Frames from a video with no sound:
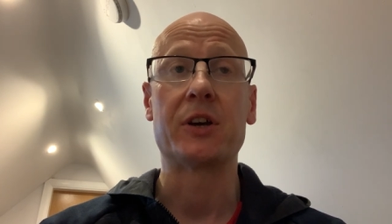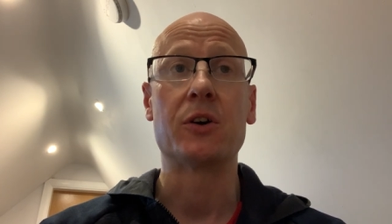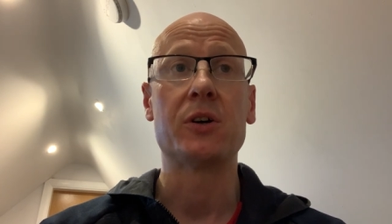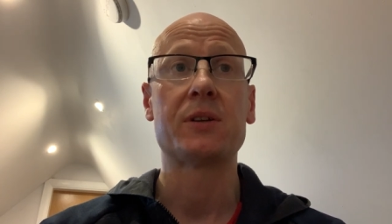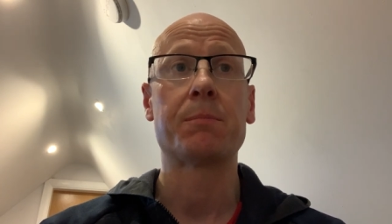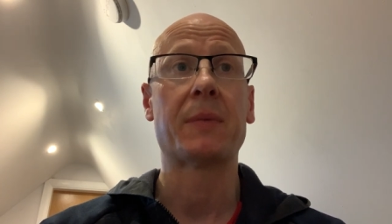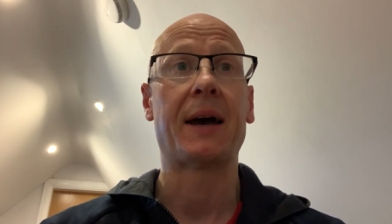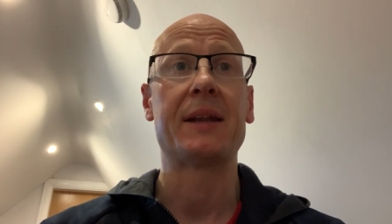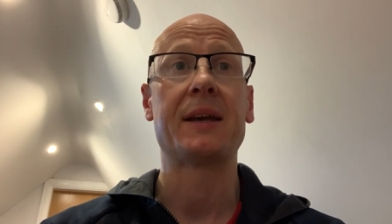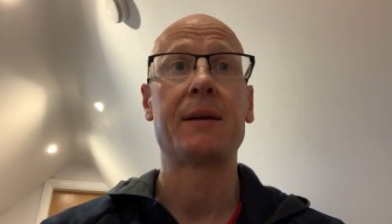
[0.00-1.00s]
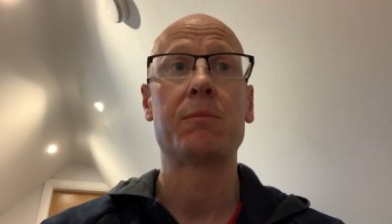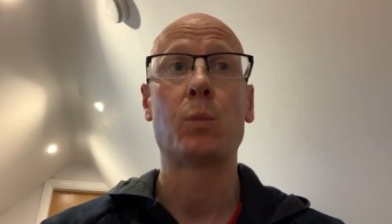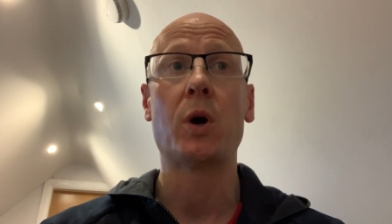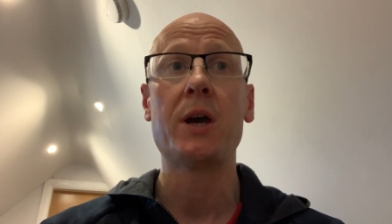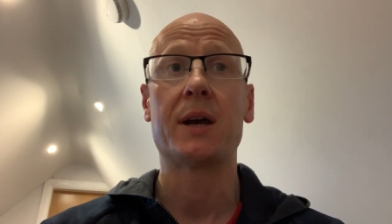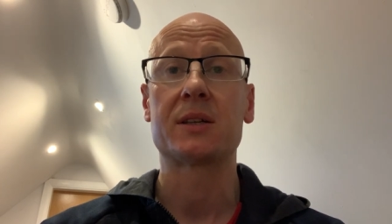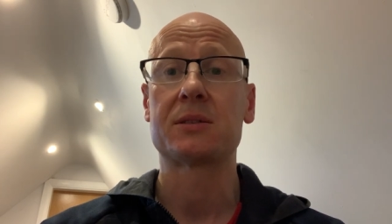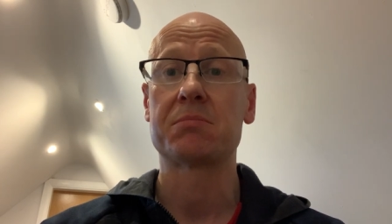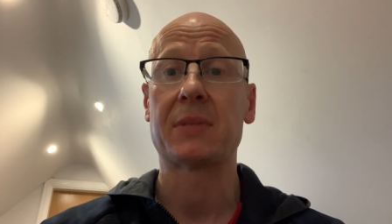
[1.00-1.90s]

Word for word: good, and it worked,